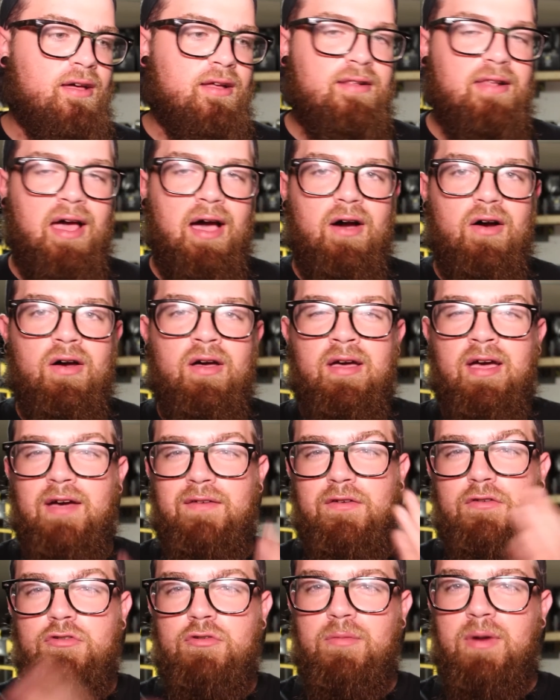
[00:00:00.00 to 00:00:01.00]
Now,
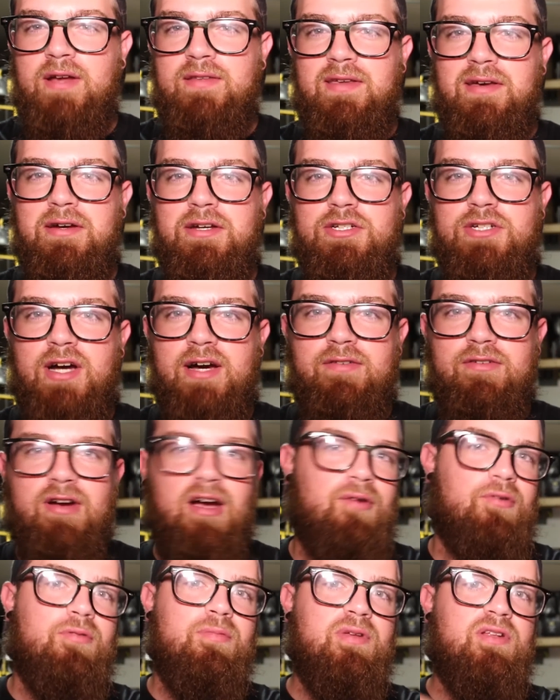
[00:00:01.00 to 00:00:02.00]
if this were my daily driver,
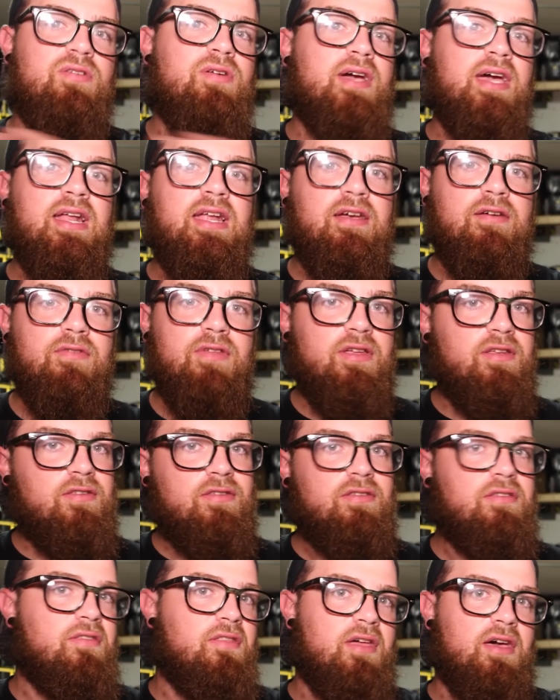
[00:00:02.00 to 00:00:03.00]
I wouldn't be doing any of
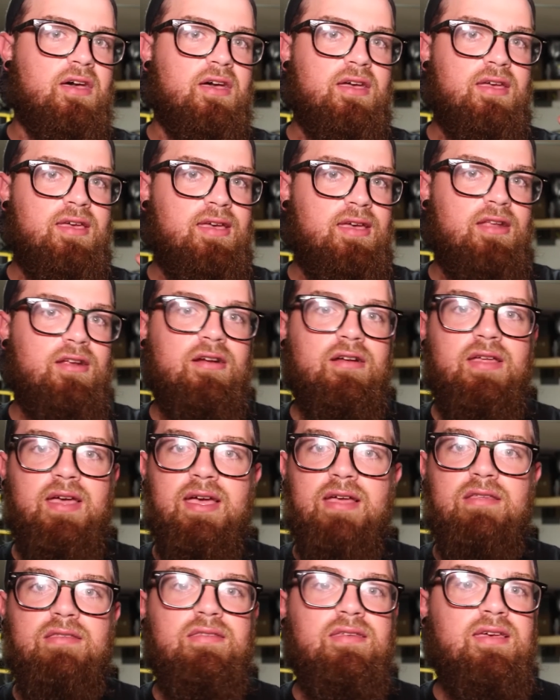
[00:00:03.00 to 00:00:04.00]
this. The heater, the
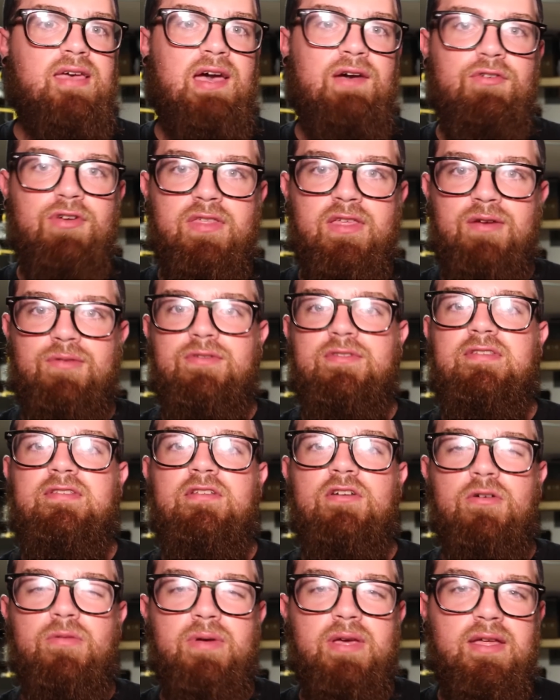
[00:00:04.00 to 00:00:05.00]
AC, everything would
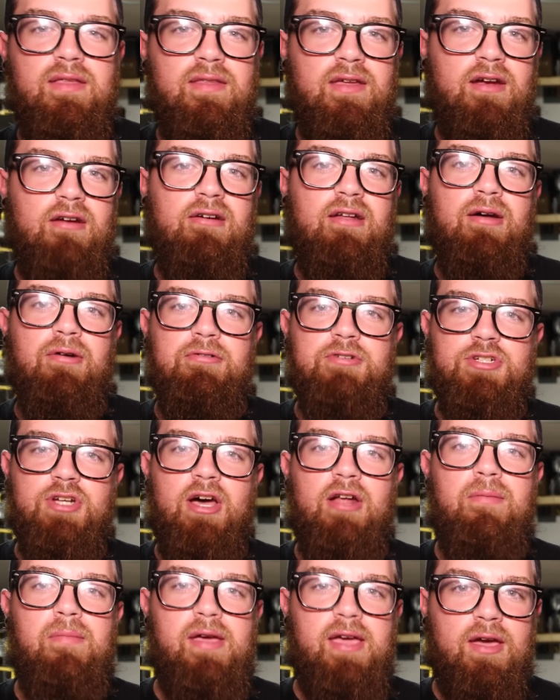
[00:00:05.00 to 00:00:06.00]
still be in there and I would
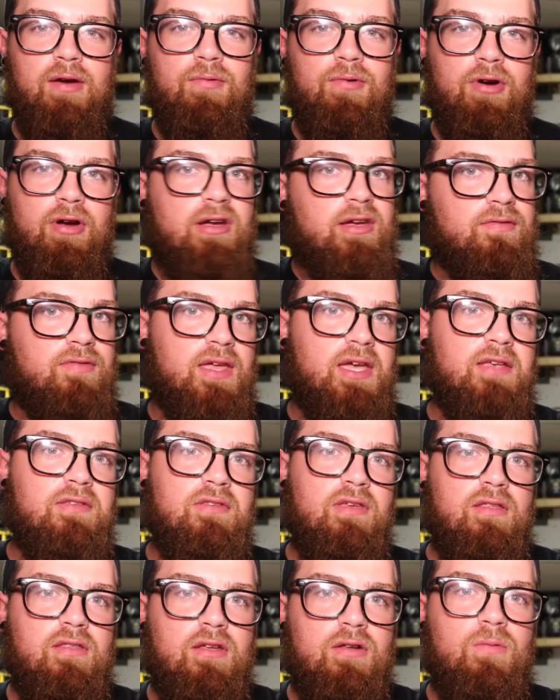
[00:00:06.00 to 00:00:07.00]
try to make it work. If the
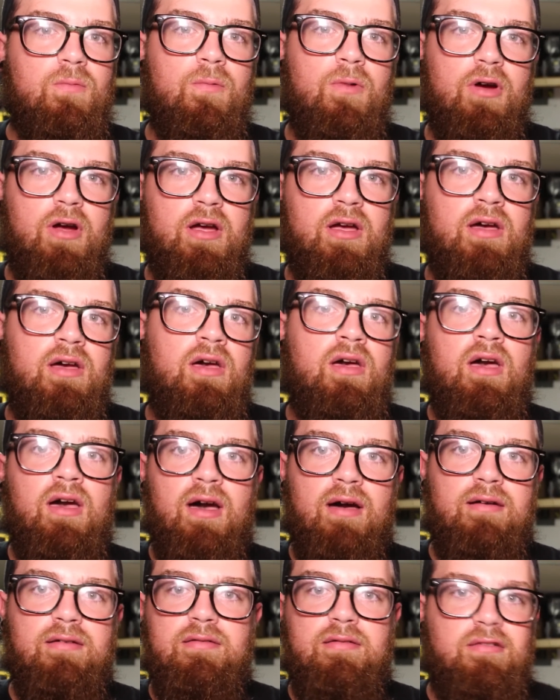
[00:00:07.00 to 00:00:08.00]
AC didn't work,
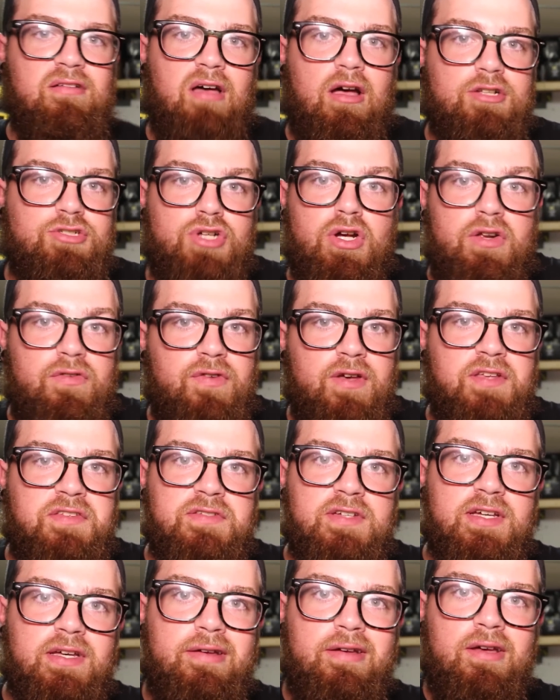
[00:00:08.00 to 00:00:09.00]
I'd try to
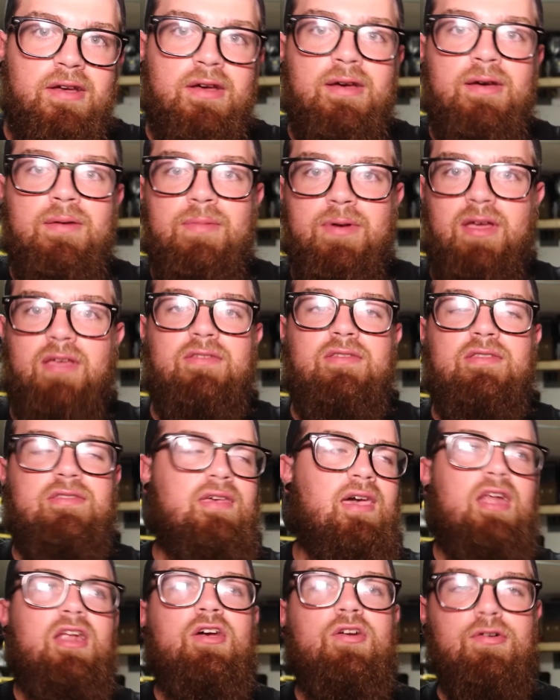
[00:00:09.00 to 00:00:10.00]
fix it, because it's
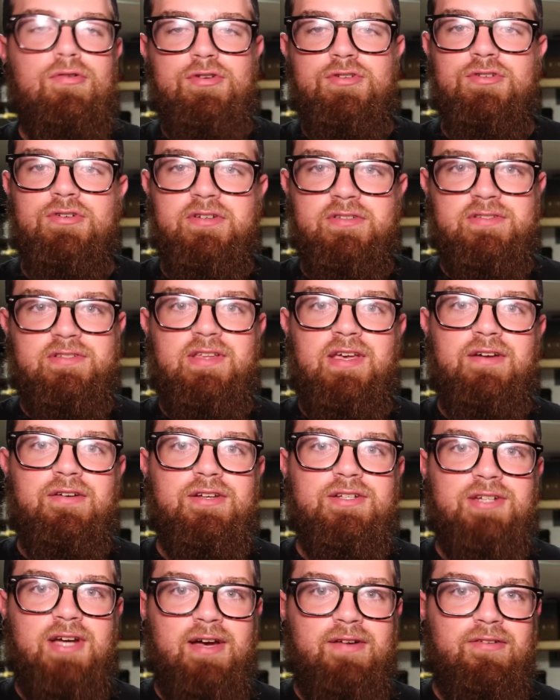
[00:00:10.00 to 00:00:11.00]
kind of crucial as a
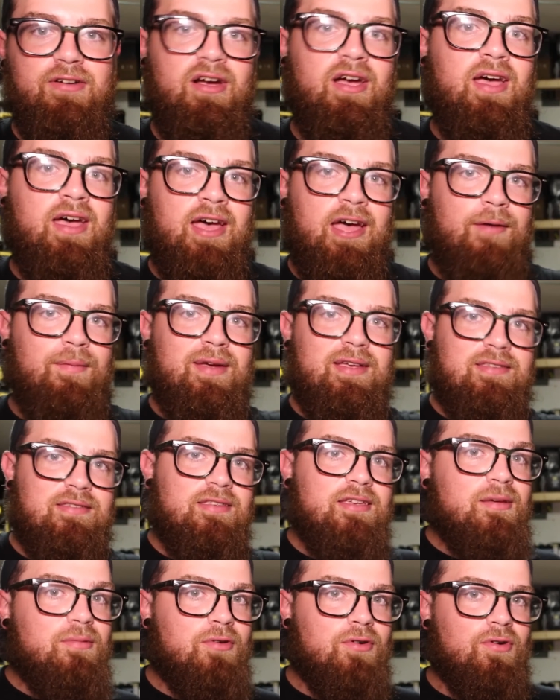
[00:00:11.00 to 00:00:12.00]
daily driver. It may
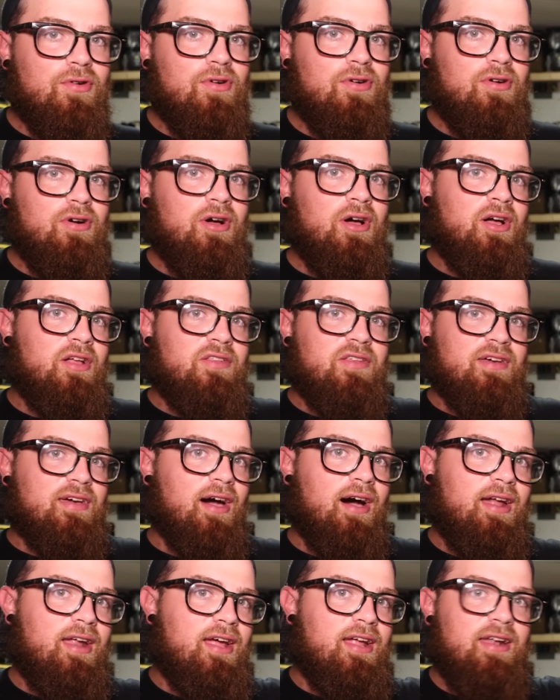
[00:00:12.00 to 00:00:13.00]
seem cool to
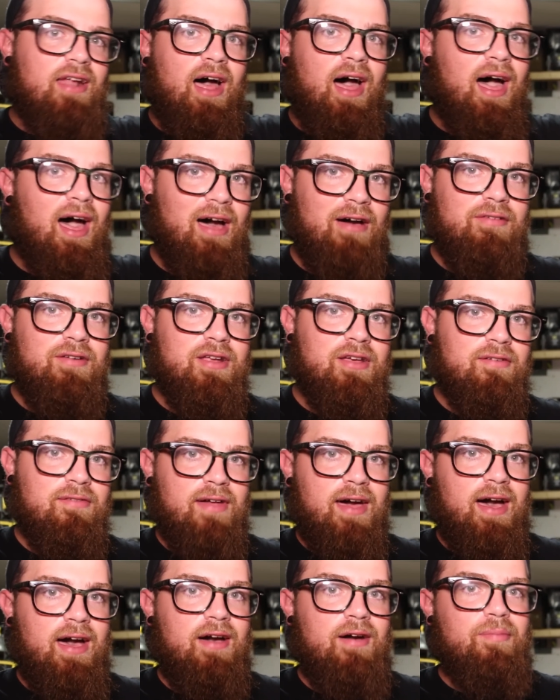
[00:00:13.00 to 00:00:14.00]
gut it and not have any of
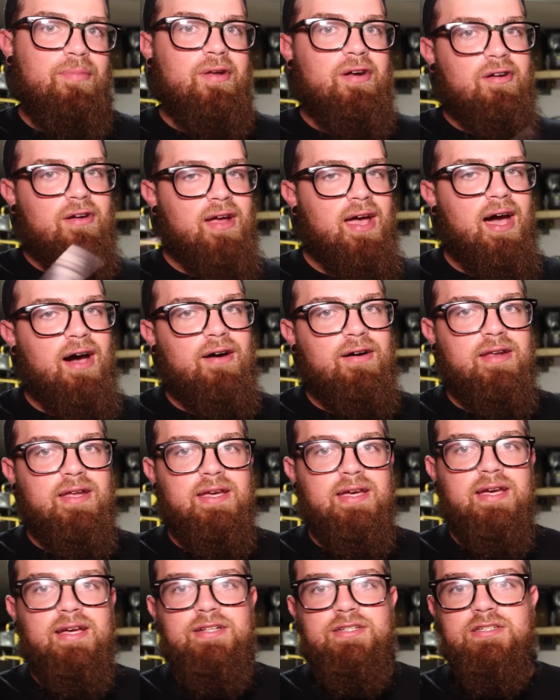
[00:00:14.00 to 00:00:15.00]
that, but in
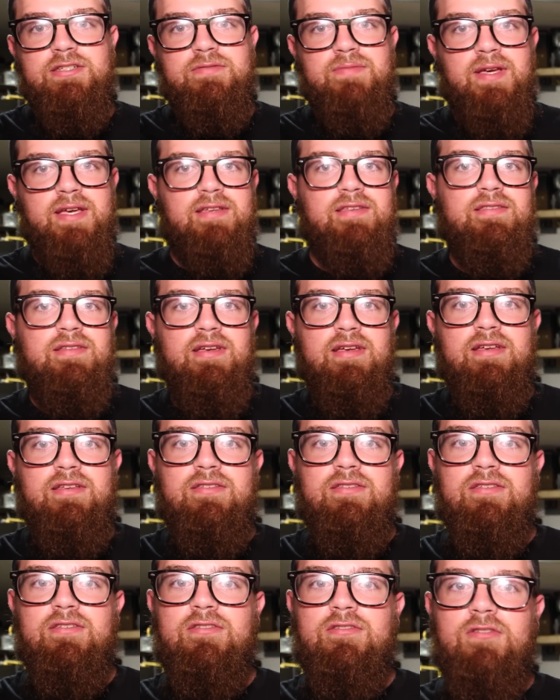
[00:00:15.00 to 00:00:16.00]
reality, it just makes
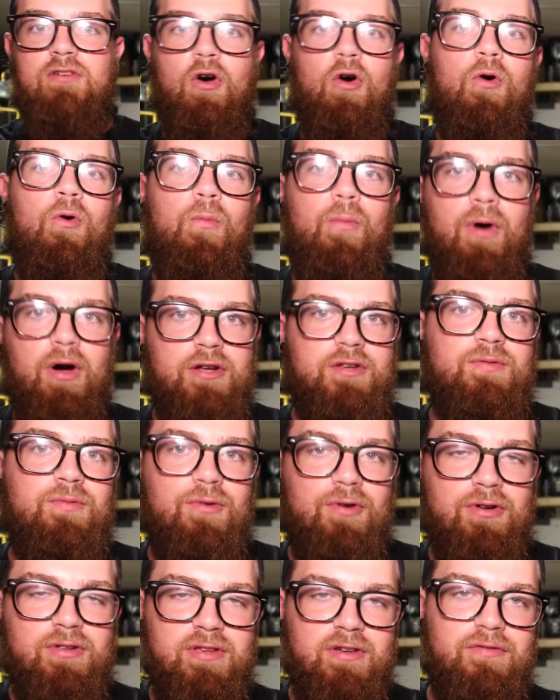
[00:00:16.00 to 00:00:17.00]
things so much
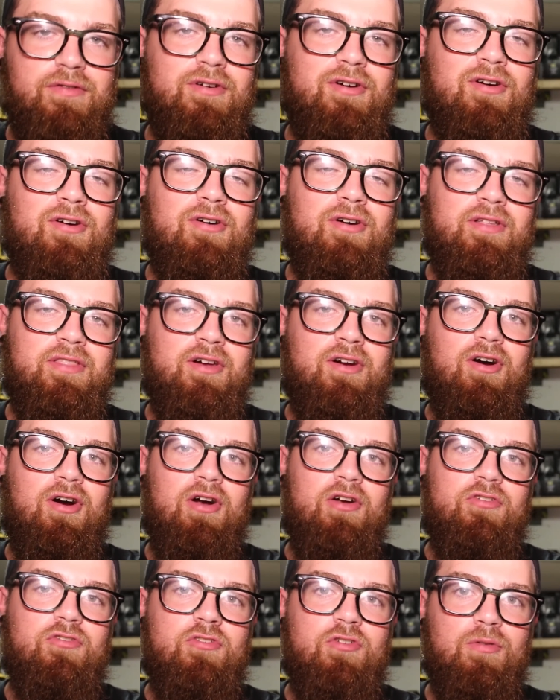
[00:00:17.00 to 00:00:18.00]
more difficult and the
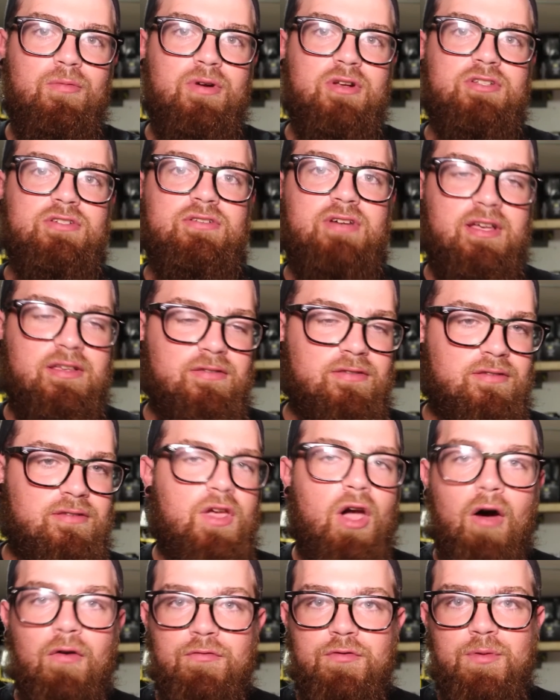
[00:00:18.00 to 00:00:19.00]
car so much less
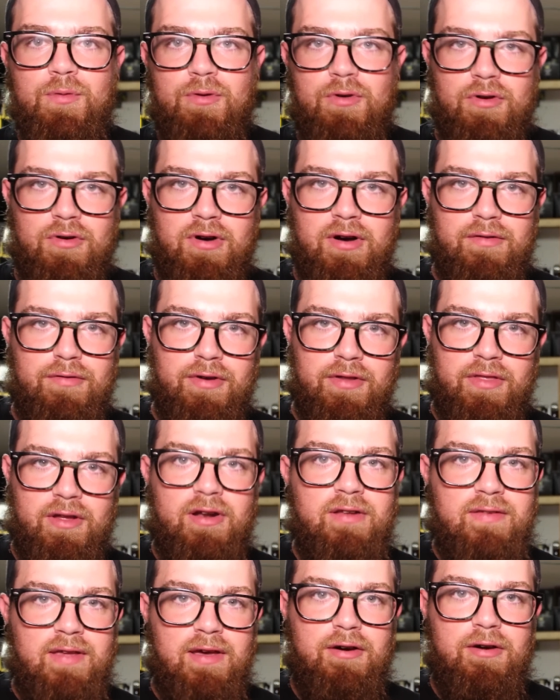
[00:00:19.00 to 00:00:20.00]
comfortable to live with
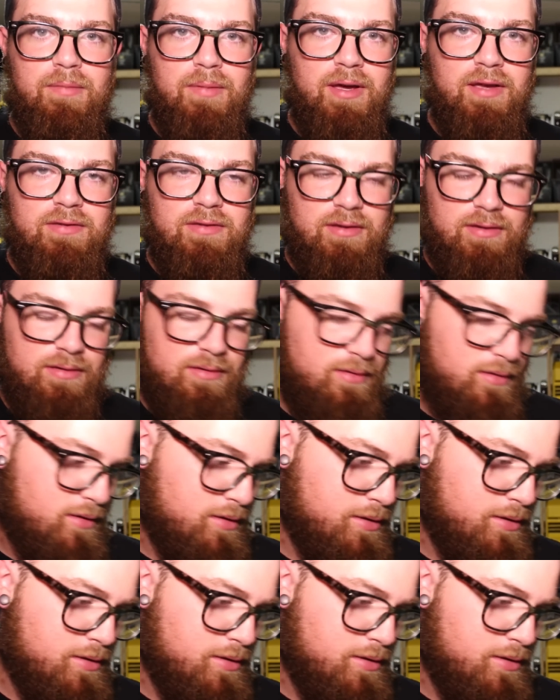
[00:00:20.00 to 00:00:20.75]
on a daily basis.